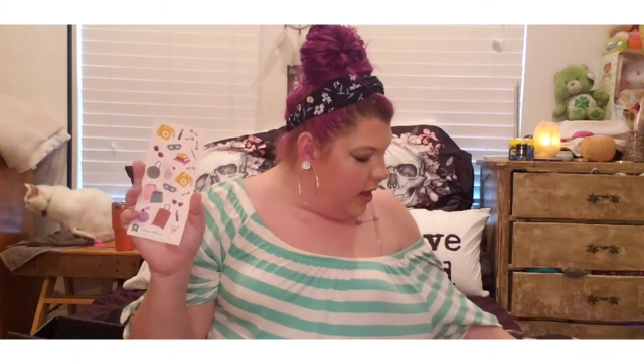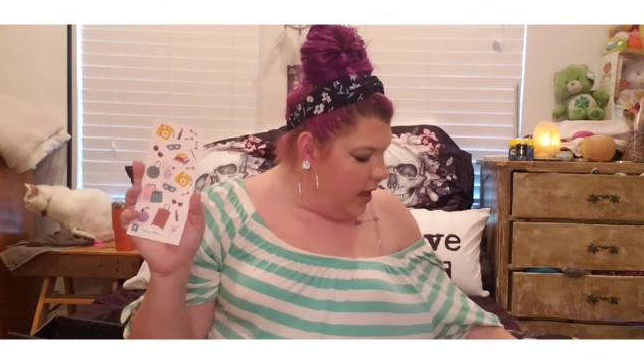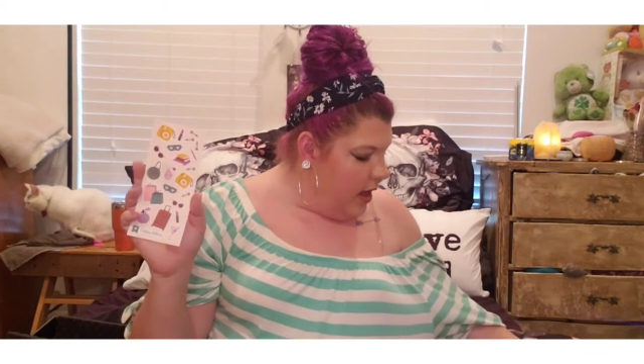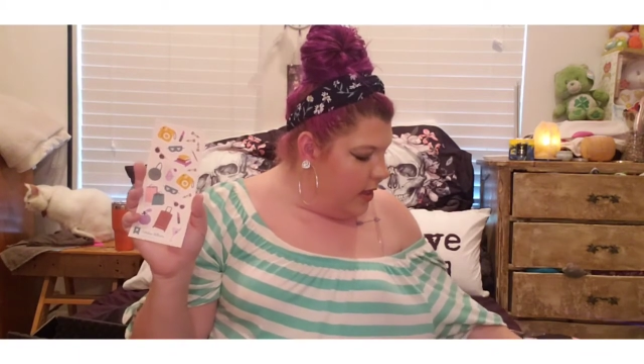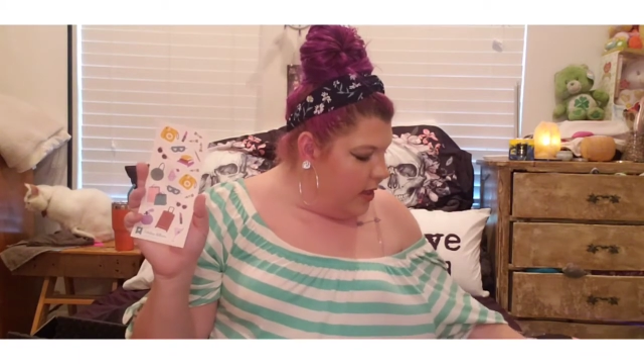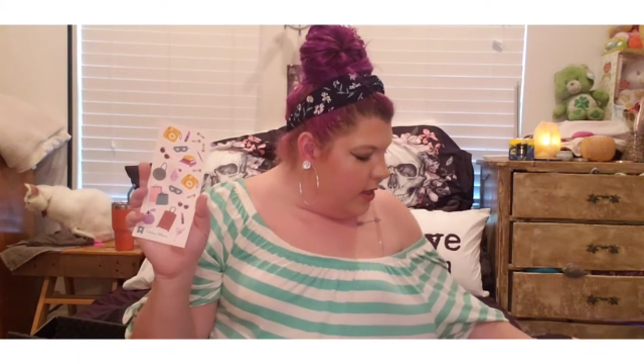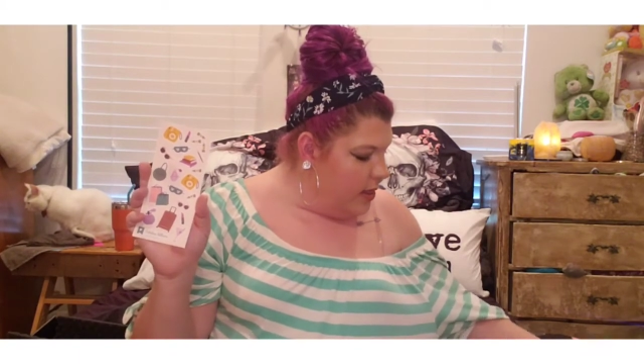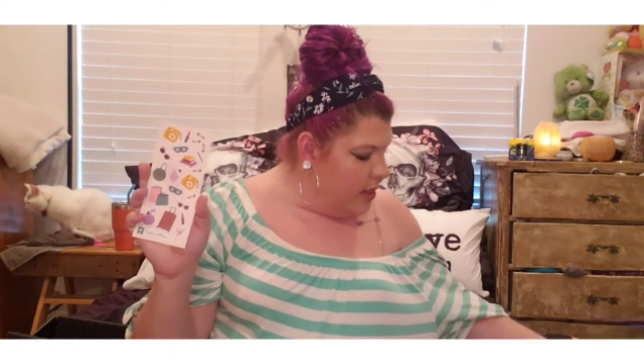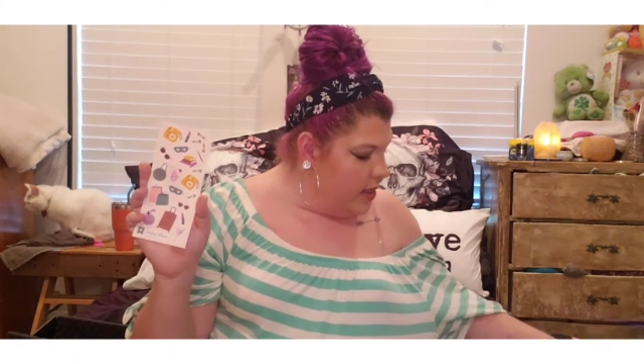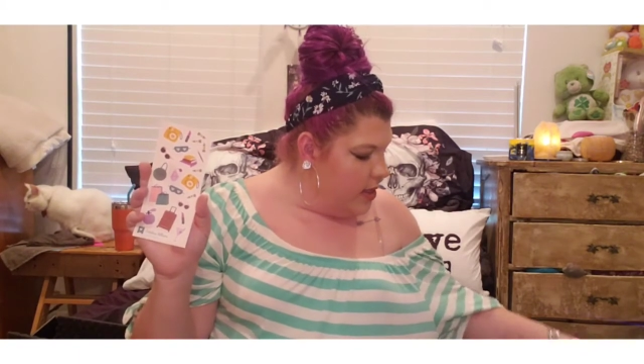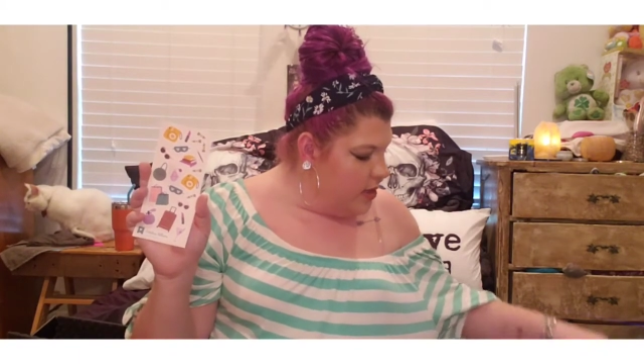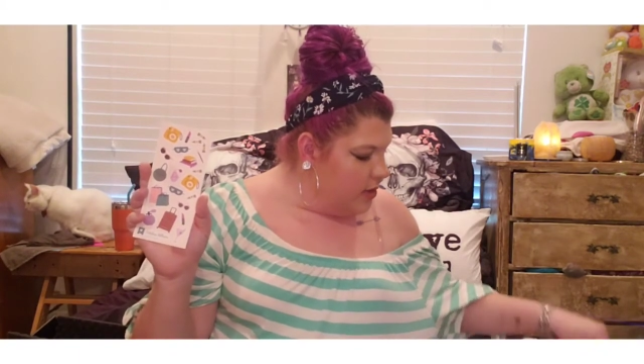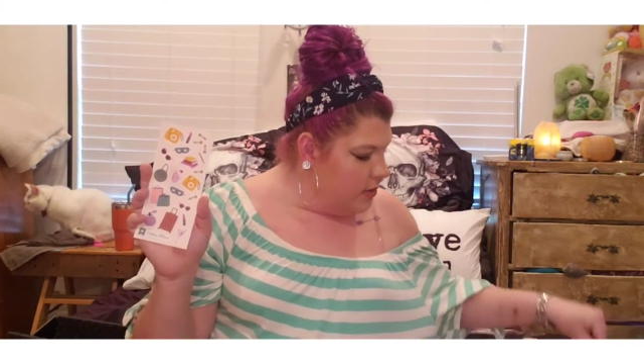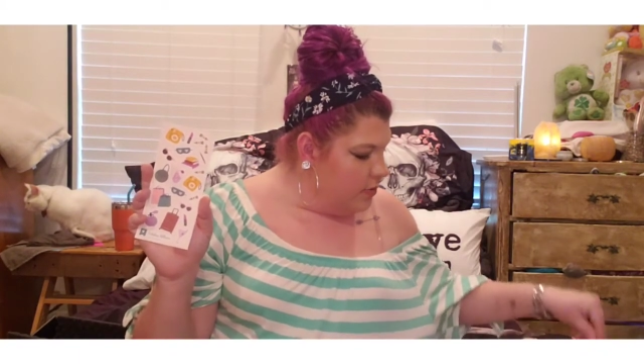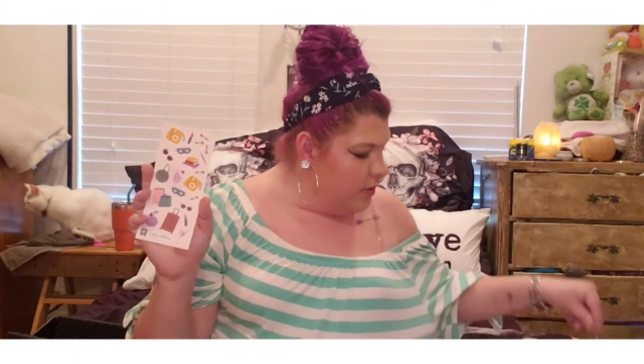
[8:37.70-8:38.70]
And then
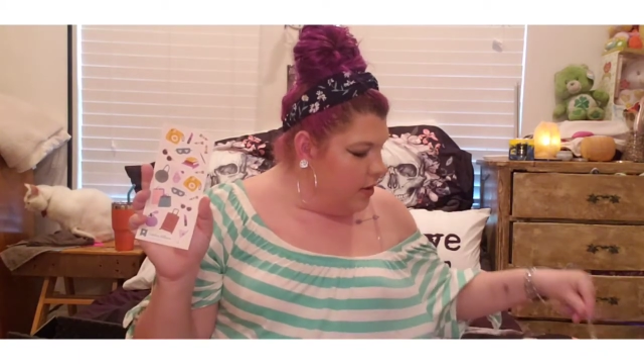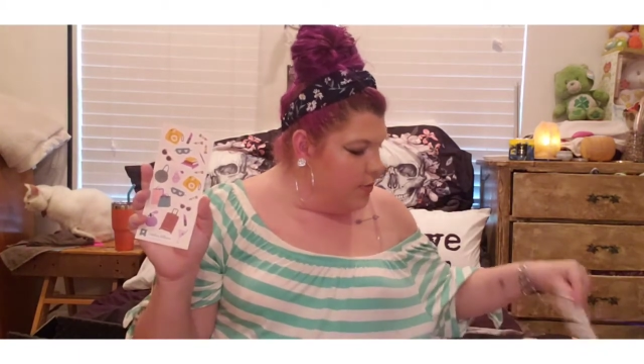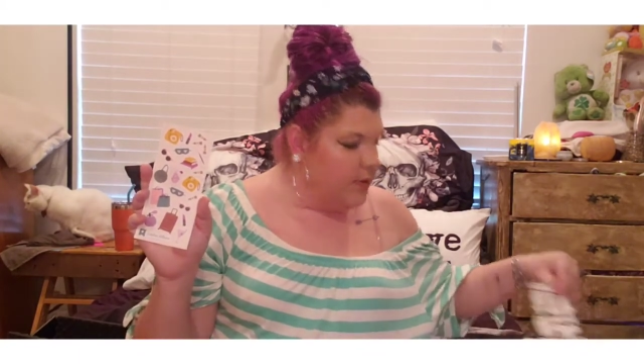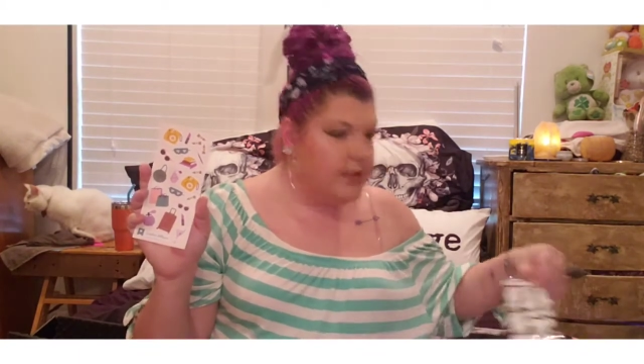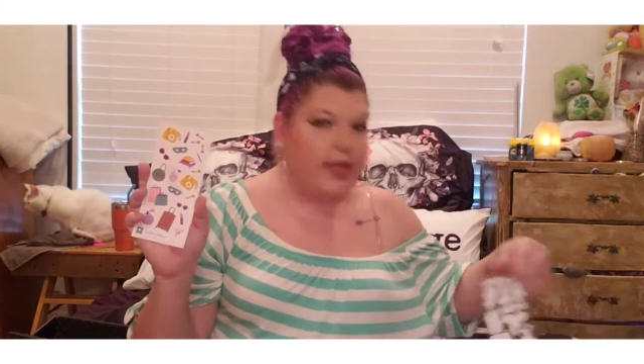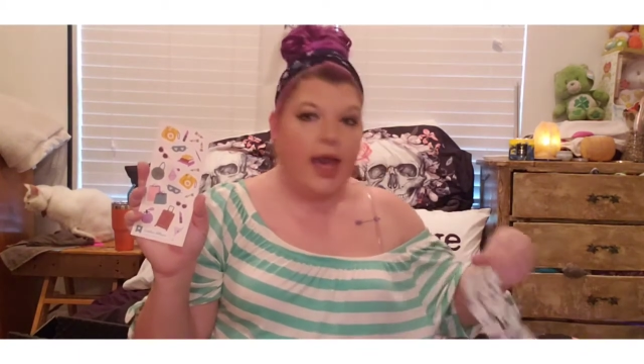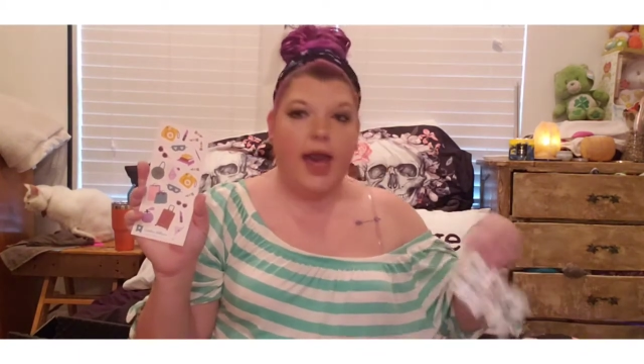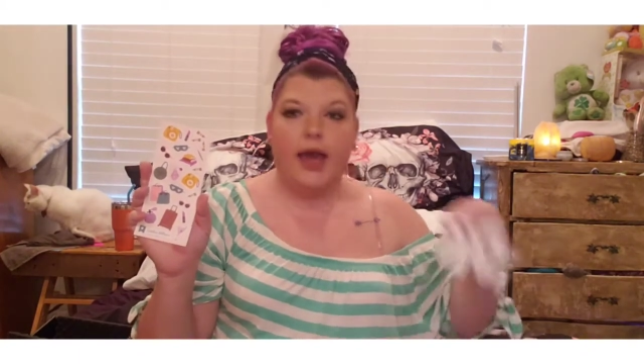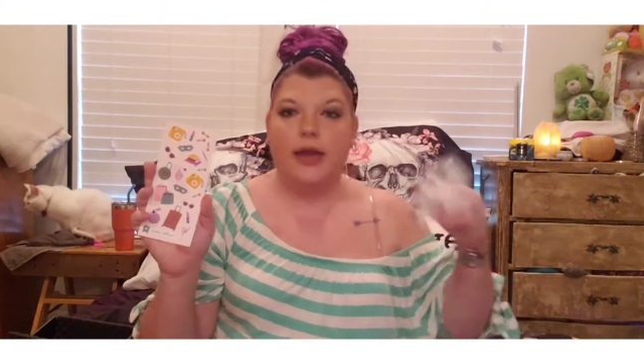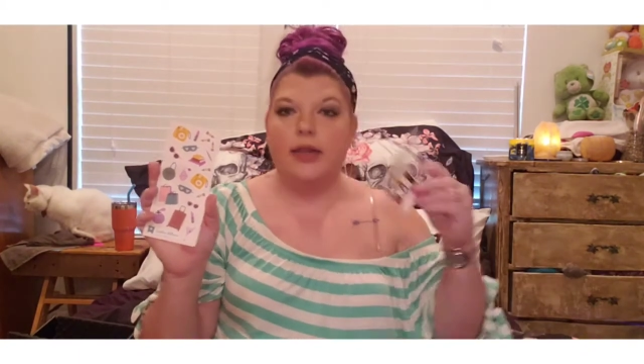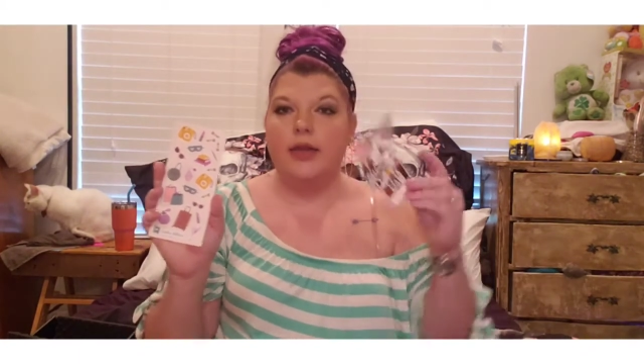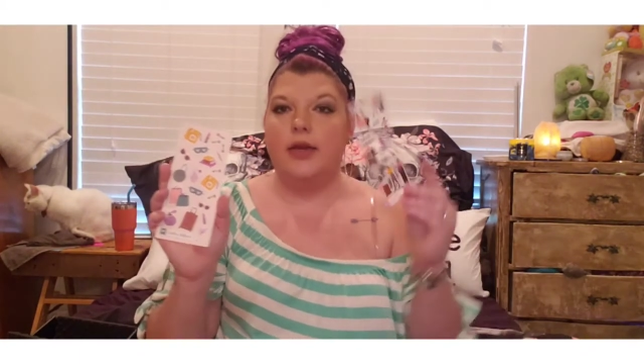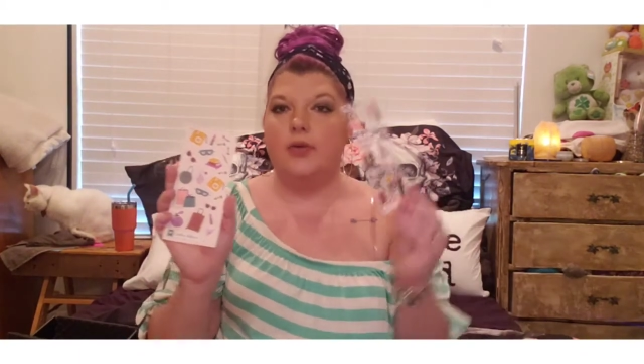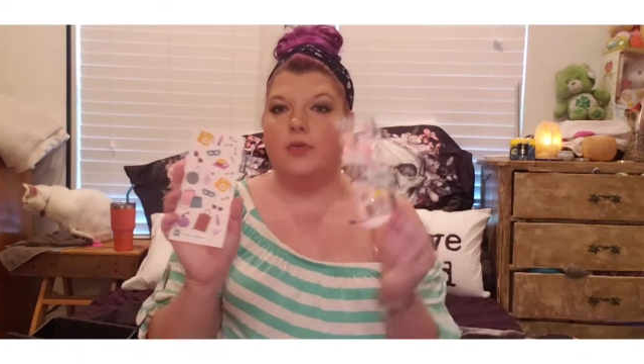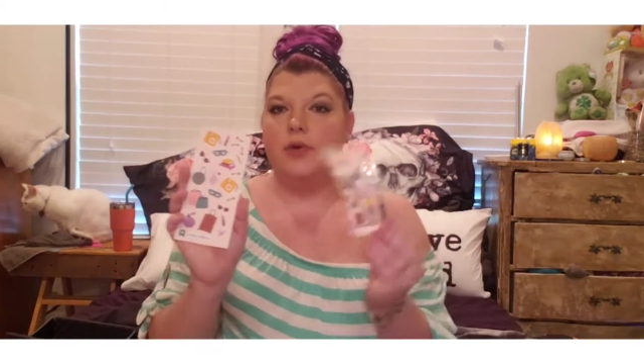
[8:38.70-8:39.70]
this one was
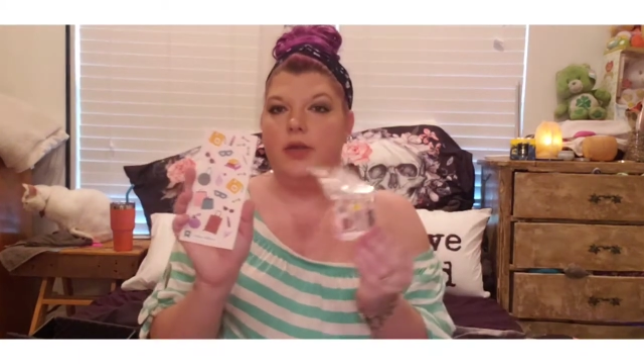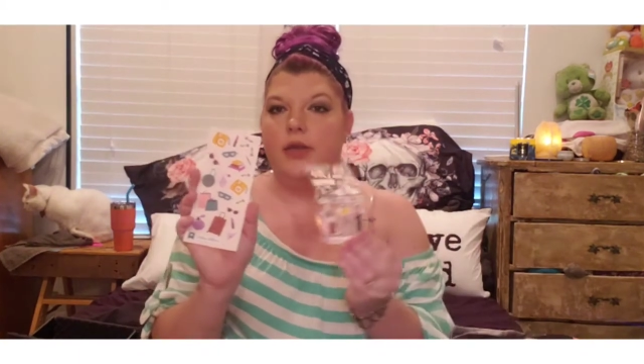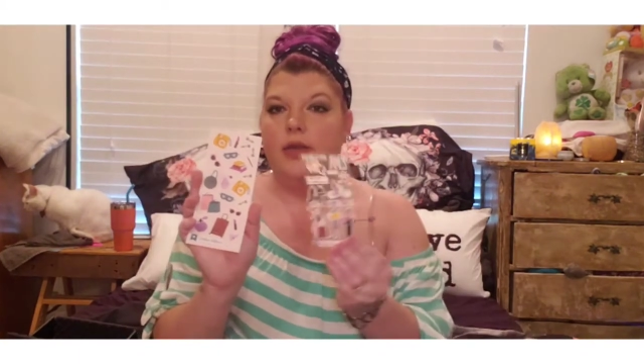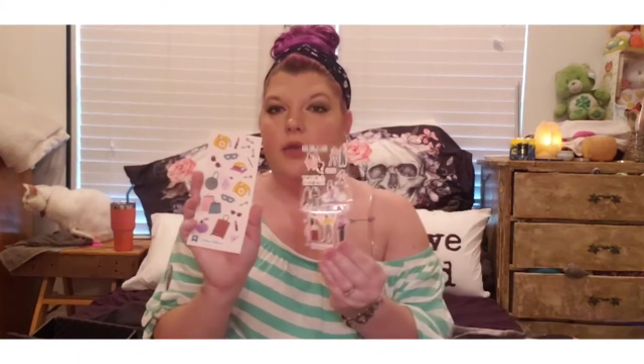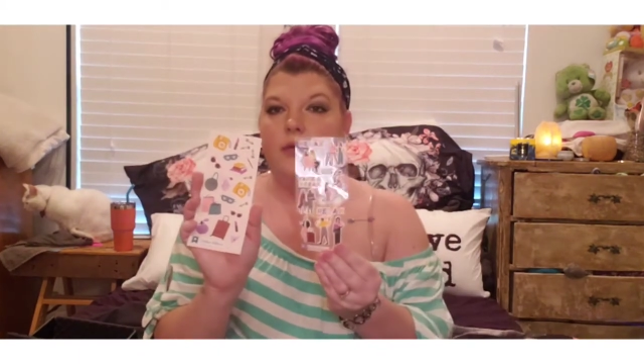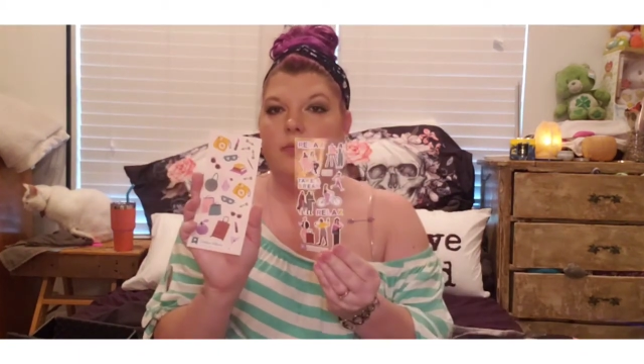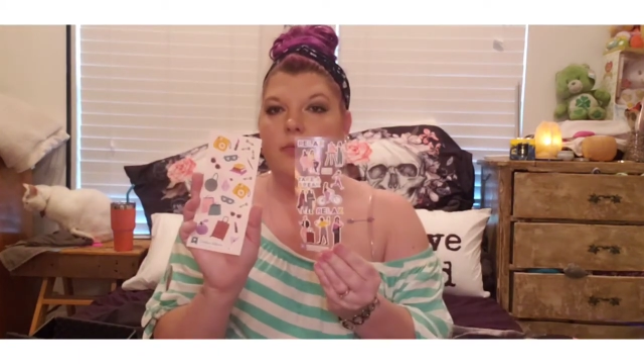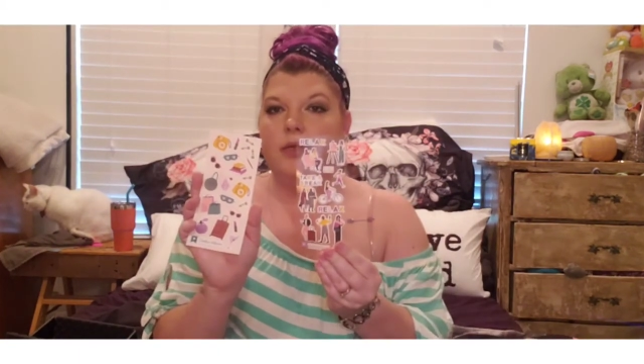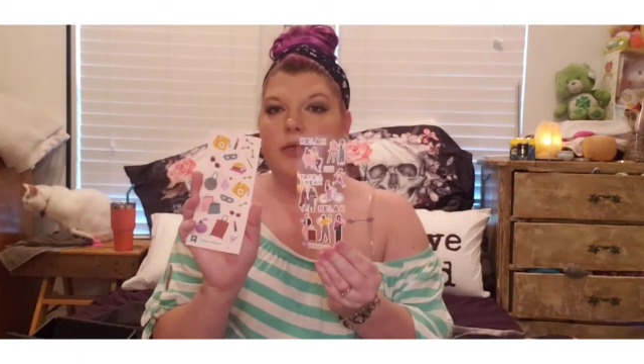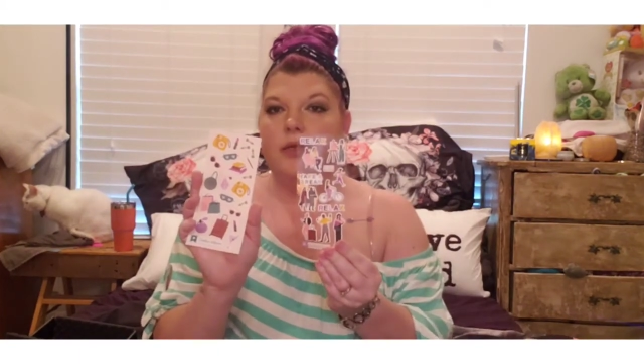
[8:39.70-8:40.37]
Catalina Williams.